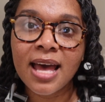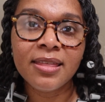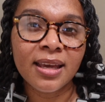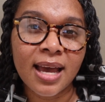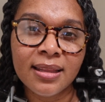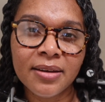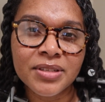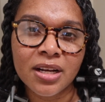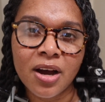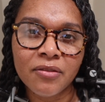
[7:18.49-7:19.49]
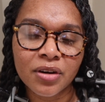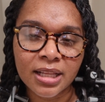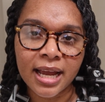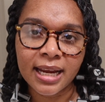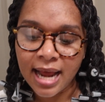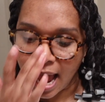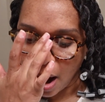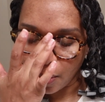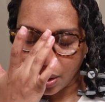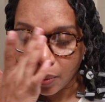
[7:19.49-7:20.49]
I think I left it on for like an
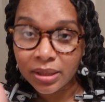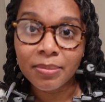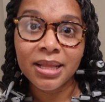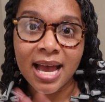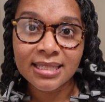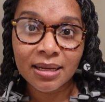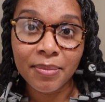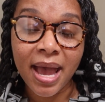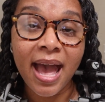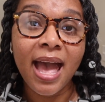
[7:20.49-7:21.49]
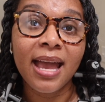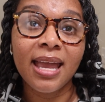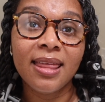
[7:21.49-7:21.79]
hour with a plastic bag